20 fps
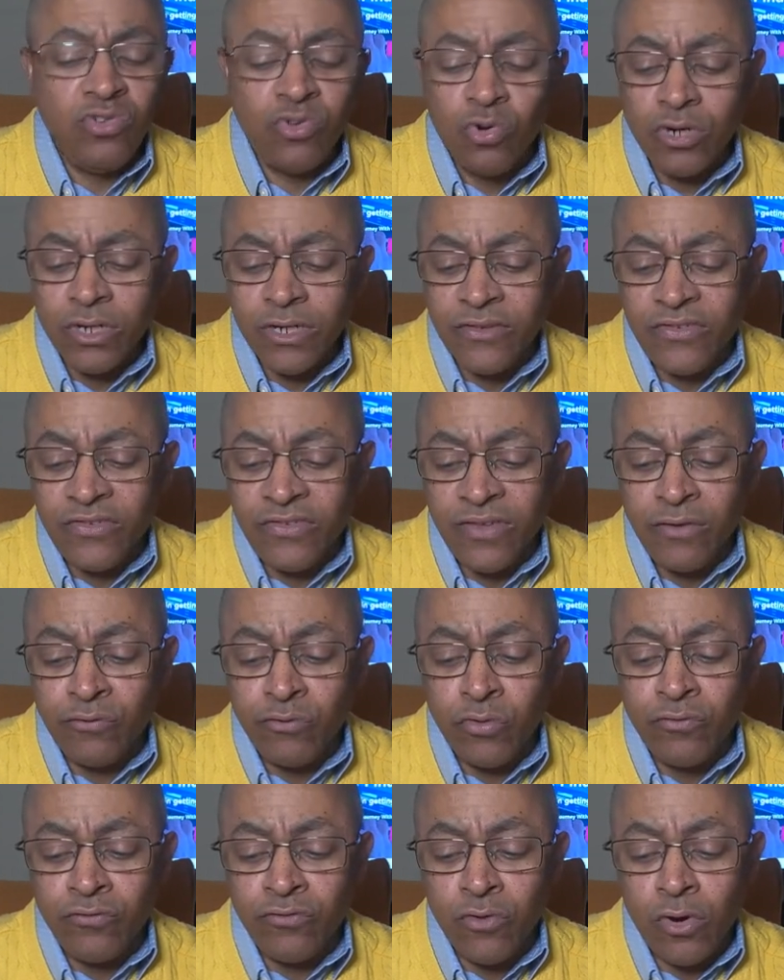York
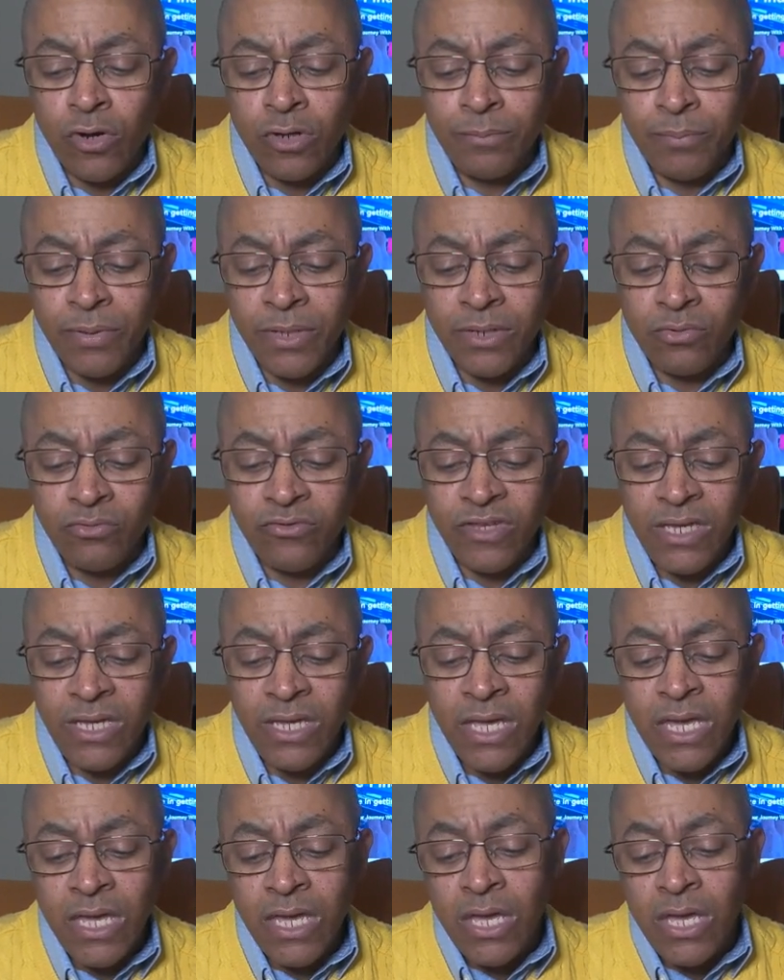civil fraud penalty